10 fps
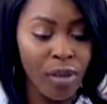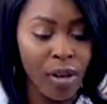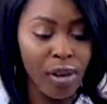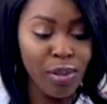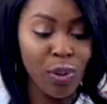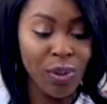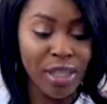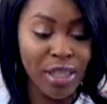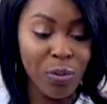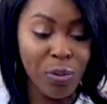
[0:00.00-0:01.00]
so
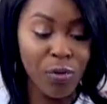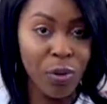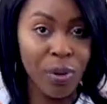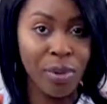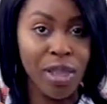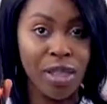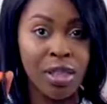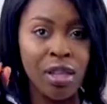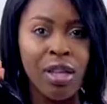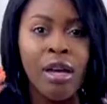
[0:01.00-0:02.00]
this perfume,
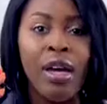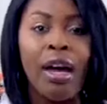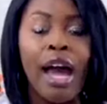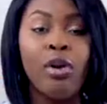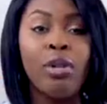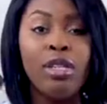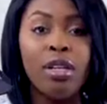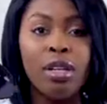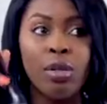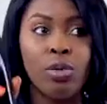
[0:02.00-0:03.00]
I know this
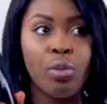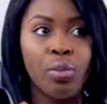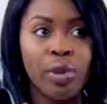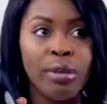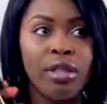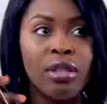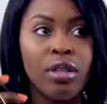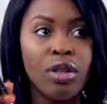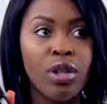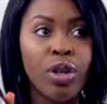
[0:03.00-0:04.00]
says Supreme, there's a
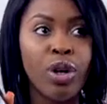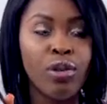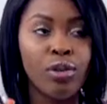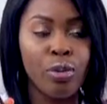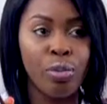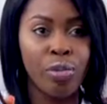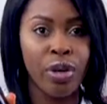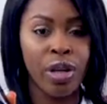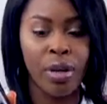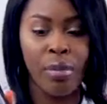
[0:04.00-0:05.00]
Good Girl
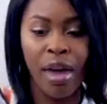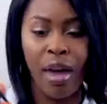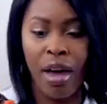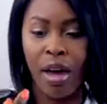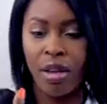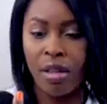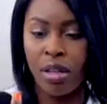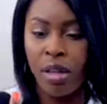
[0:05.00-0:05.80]
Supreme, and